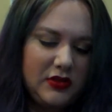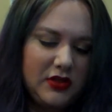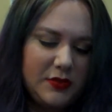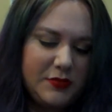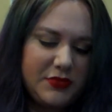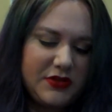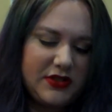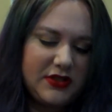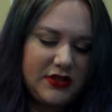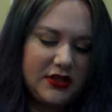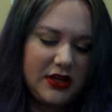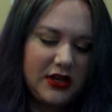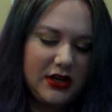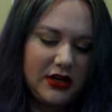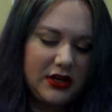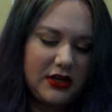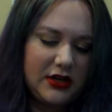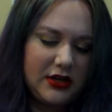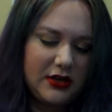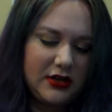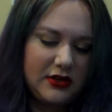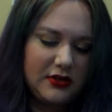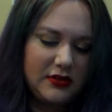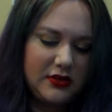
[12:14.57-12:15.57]

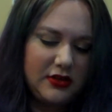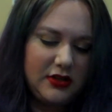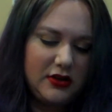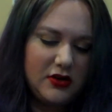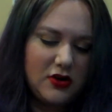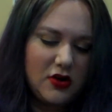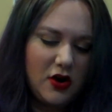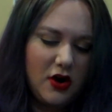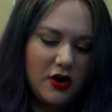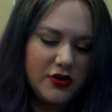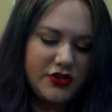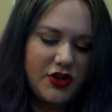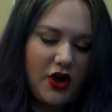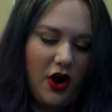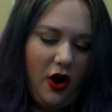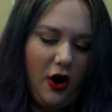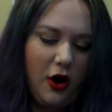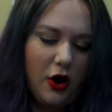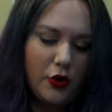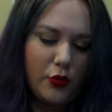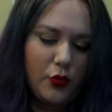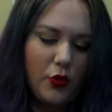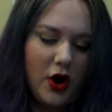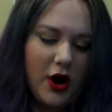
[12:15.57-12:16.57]
lipstick, the NARS
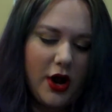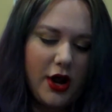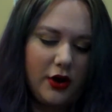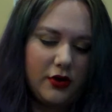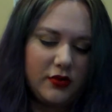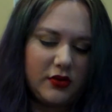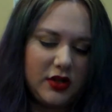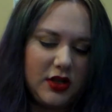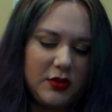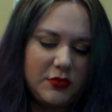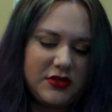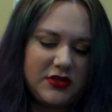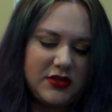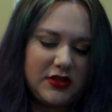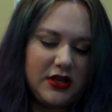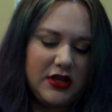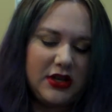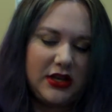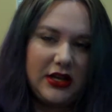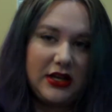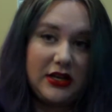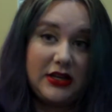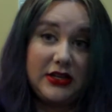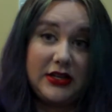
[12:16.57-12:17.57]
Hardwired
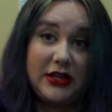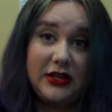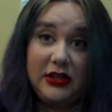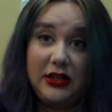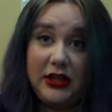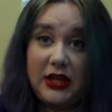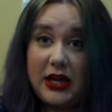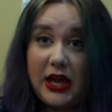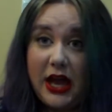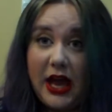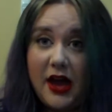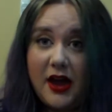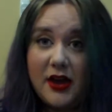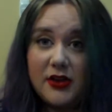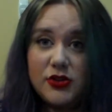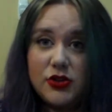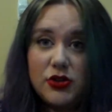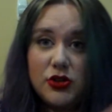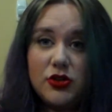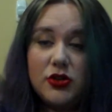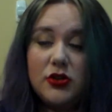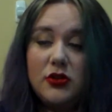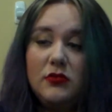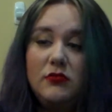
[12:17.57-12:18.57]
lipstick in Deadly
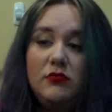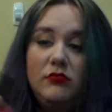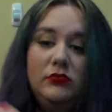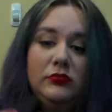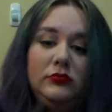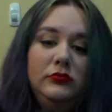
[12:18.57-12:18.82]
Catch.